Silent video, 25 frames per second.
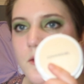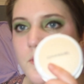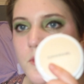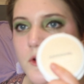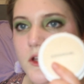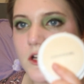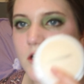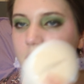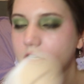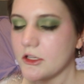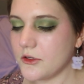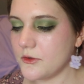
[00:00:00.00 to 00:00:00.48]
we're
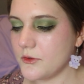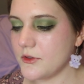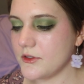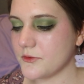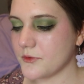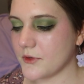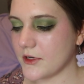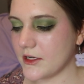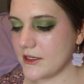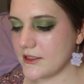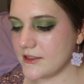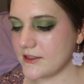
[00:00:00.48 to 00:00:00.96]
gonna do is
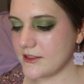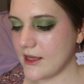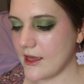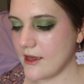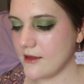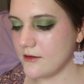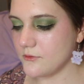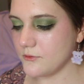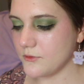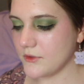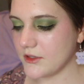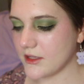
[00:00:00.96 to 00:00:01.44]
we're gonna
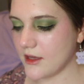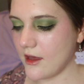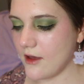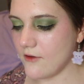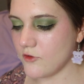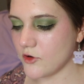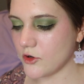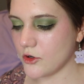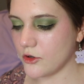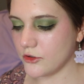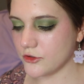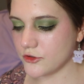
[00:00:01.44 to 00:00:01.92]
set with
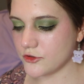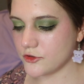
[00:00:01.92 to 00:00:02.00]
CoverGirl